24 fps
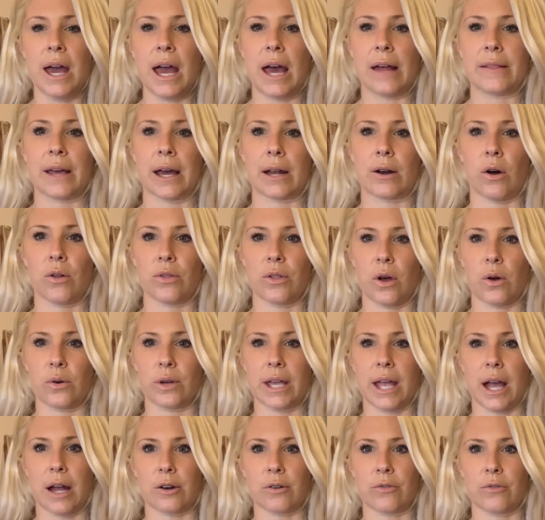and that although
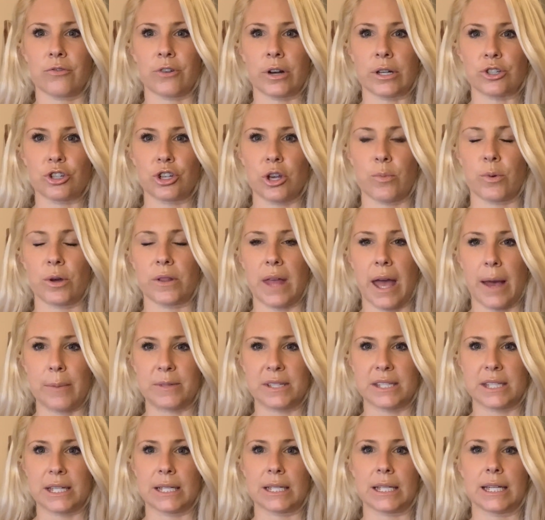he had a friendship with
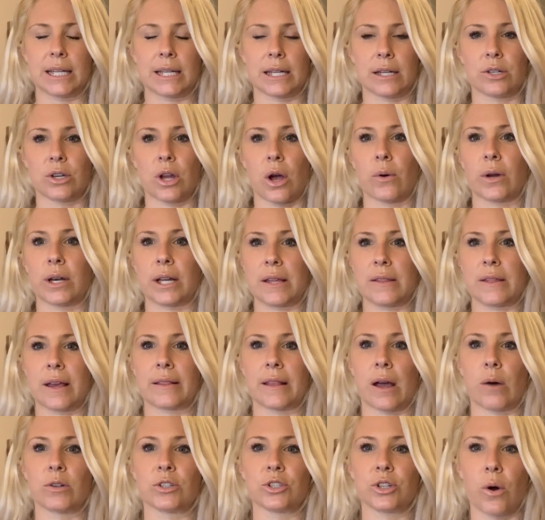Epstein, he didn't know anything
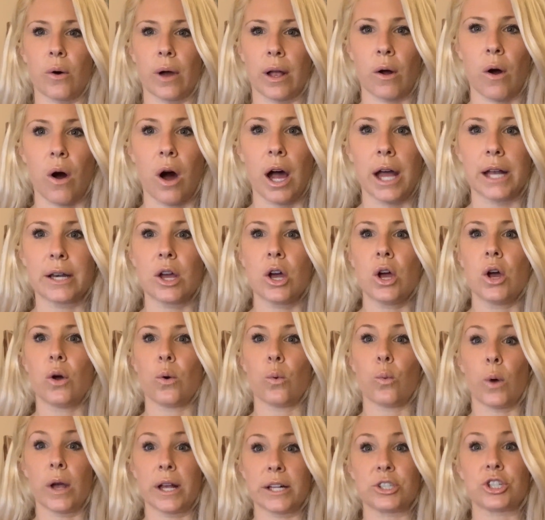that was going on,
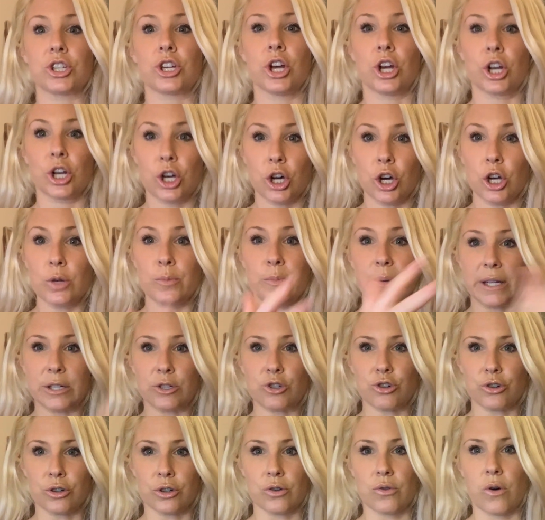which could be
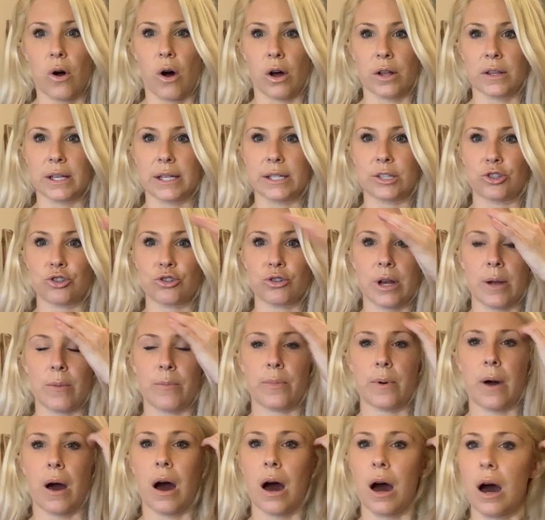true on this trip,
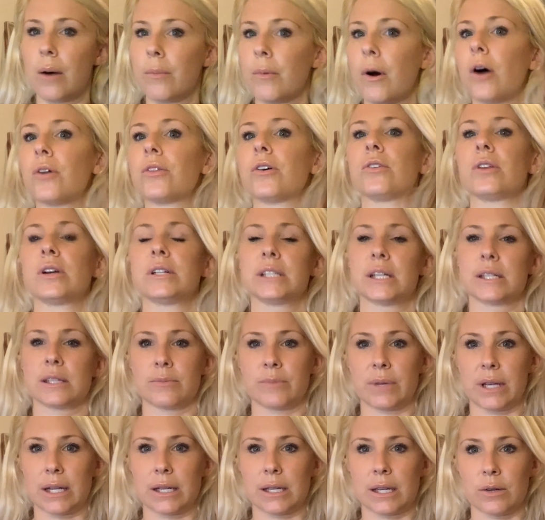although that doesn't
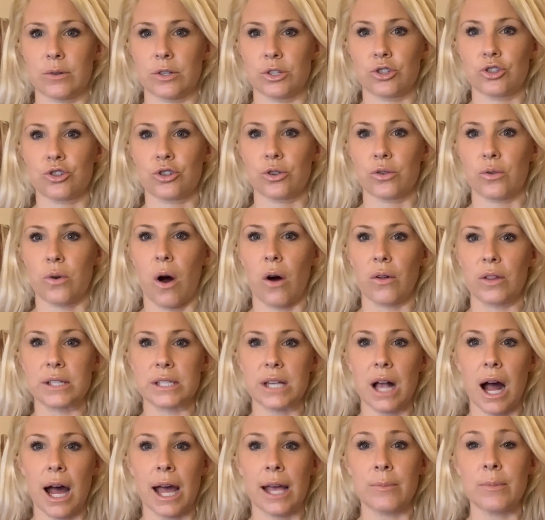mean it was true all the
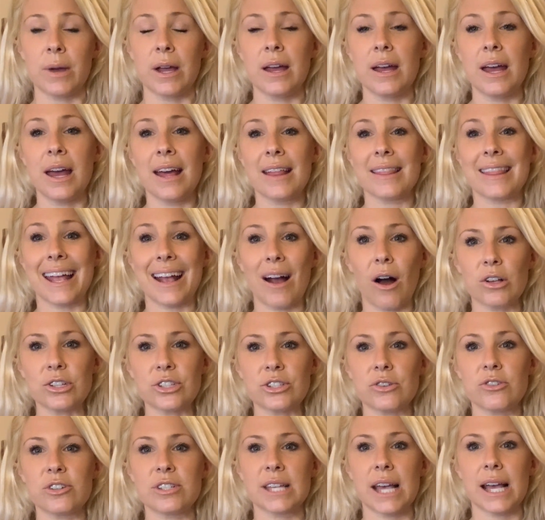time. They
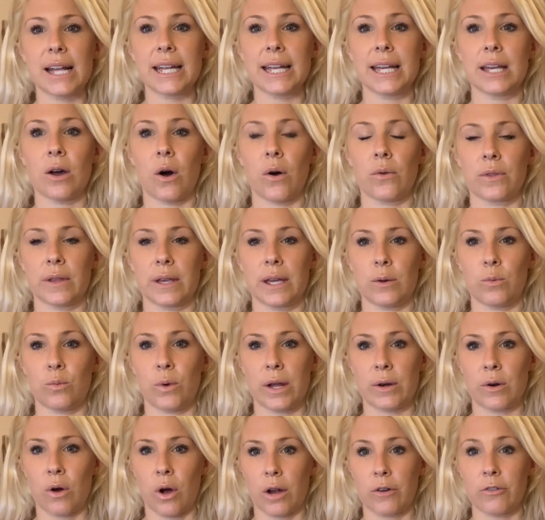also said he only
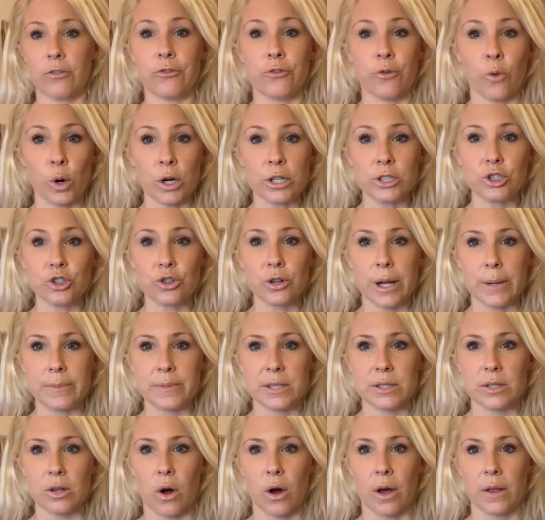went on 4
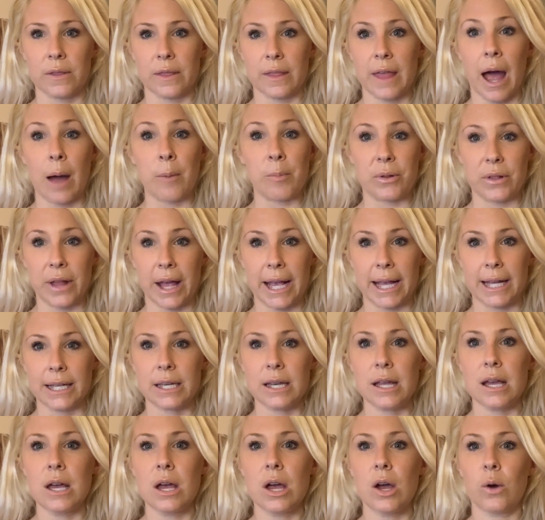trips on that
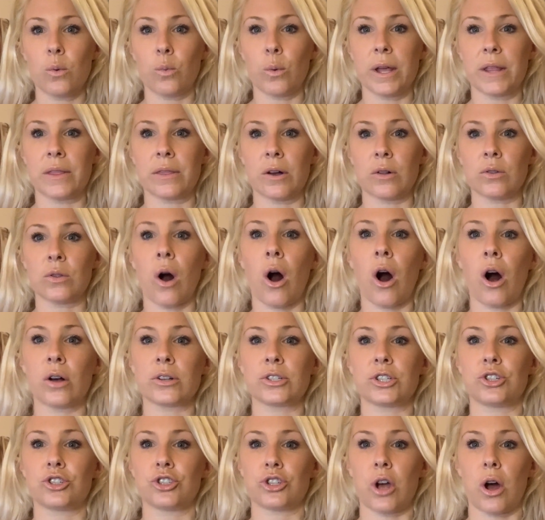plane, when the
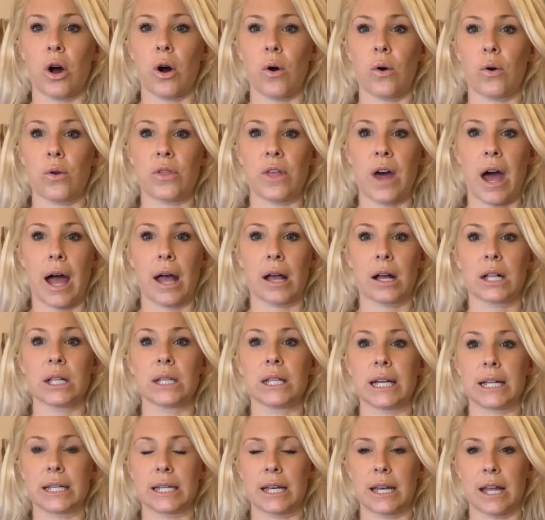logs show that
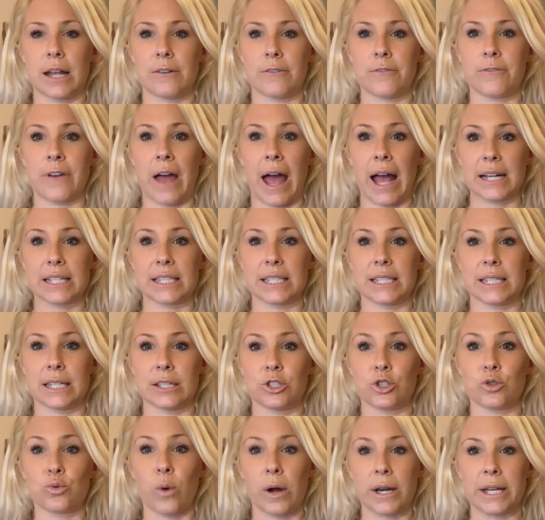Clinton, in fact,
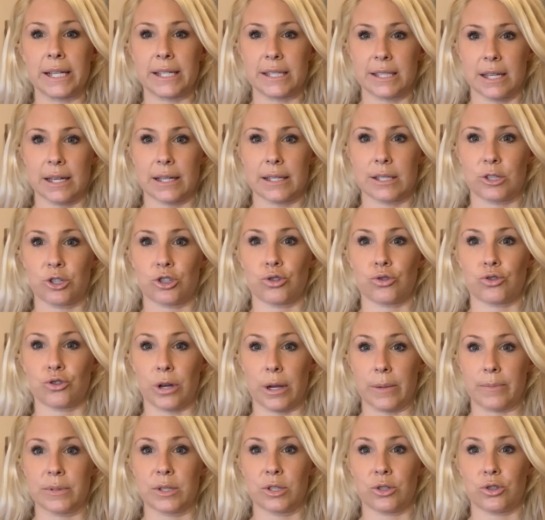did 26
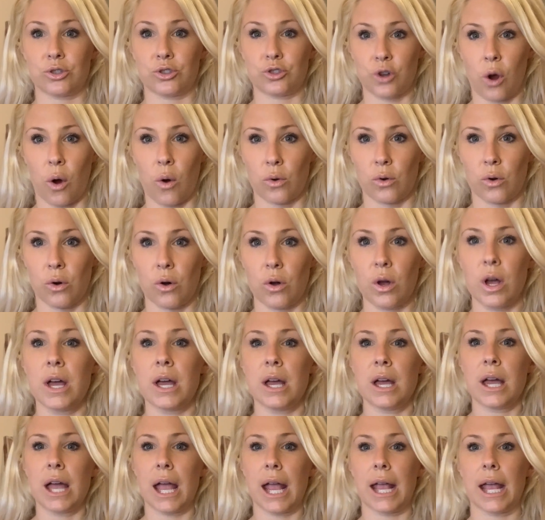trips total
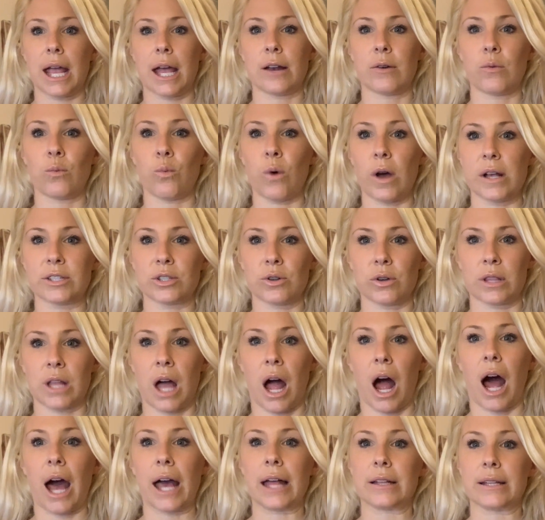and was on the
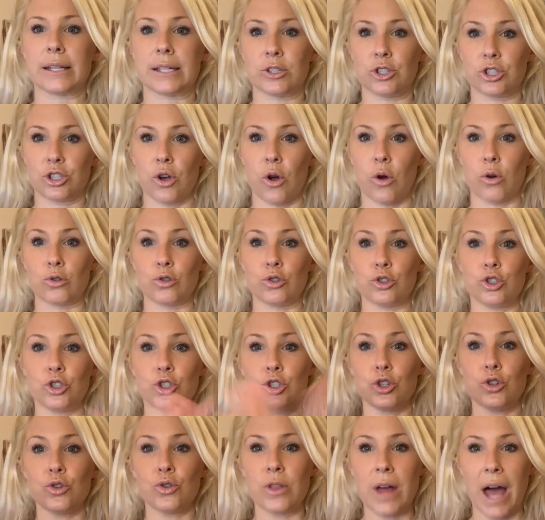island. So
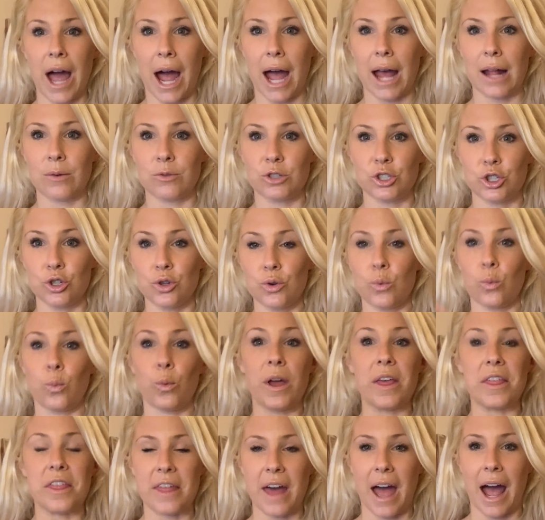do
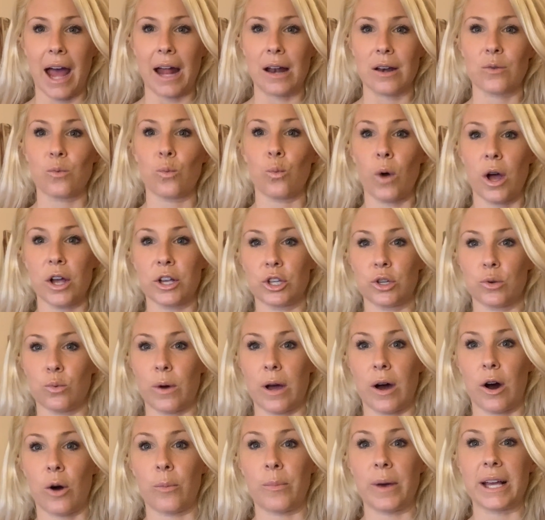with that what you
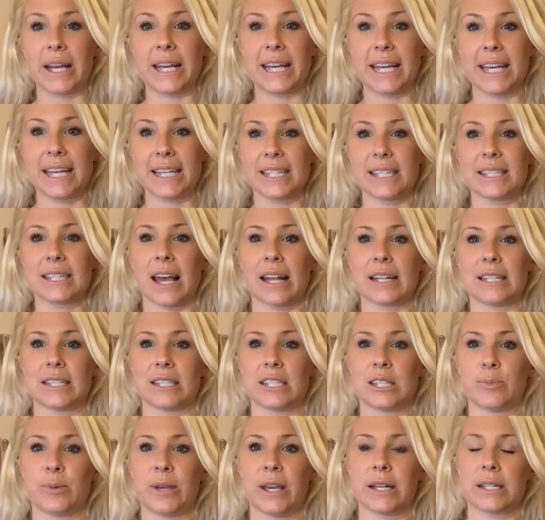will, but he is set to
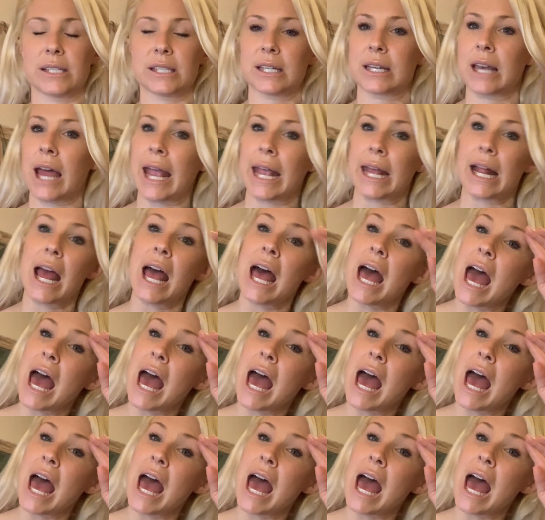speak tonight